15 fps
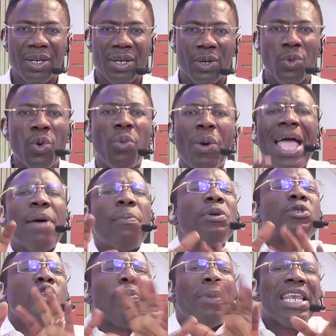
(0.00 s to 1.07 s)
We were able
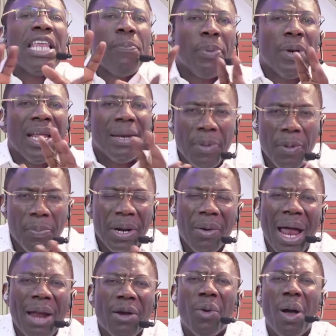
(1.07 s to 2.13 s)
to manipulate people
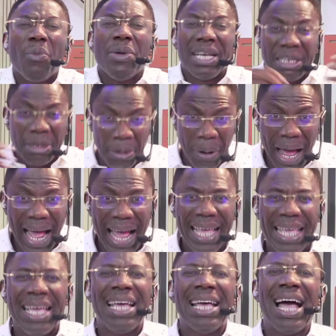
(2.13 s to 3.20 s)
around, and when we
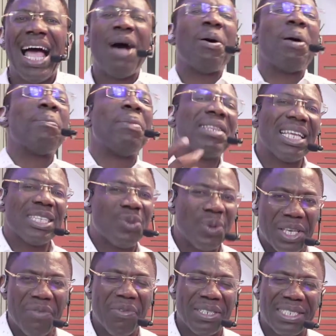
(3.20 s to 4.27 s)
cry, our mothers
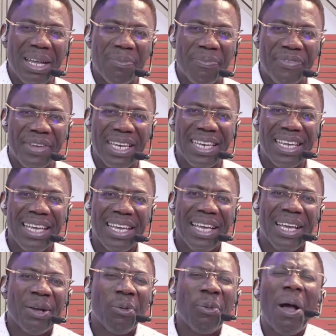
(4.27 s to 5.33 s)
would give us something.
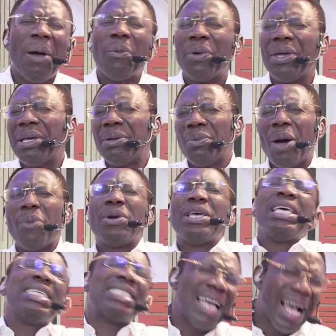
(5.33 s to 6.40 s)
When we
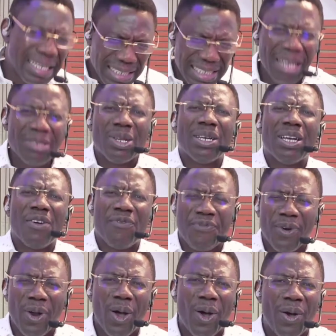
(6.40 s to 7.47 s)
hit ourselves on the
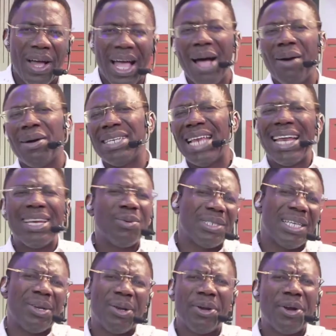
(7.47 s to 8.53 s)
floor, our daddy would
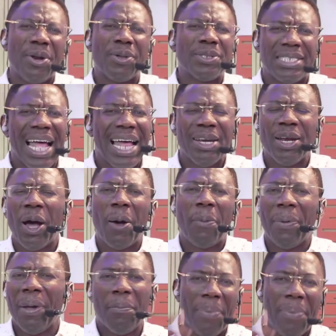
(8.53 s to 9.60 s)
say, no, stand
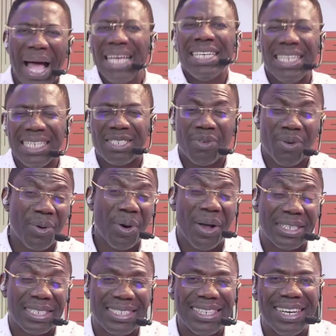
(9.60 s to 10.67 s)
up and buy this for
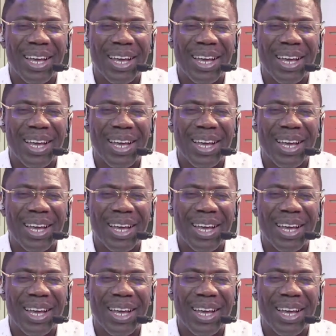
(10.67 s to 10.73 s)
us,